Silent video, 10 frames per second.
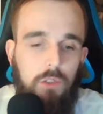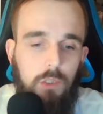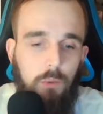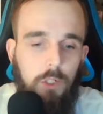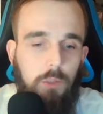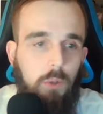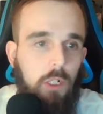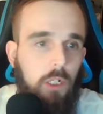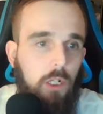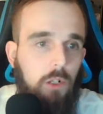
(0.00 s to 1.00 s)
where you want
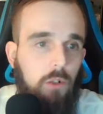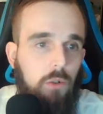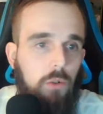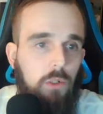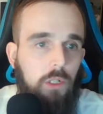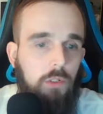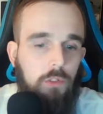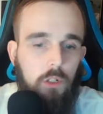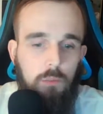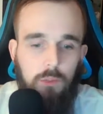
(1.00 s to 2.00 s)
to go in
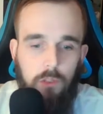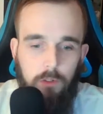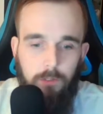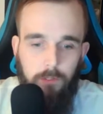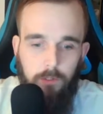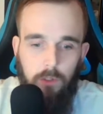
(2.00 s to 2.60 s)
terms of,